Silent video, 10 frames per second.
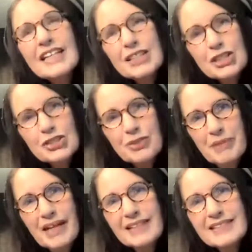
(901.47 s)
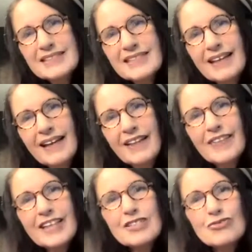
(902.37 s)
instruments
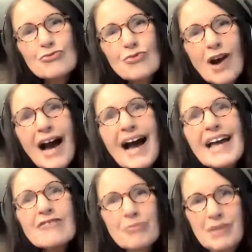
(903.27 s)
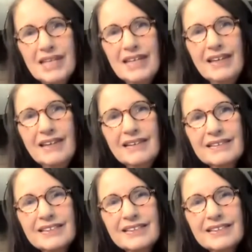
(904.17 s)
that drive me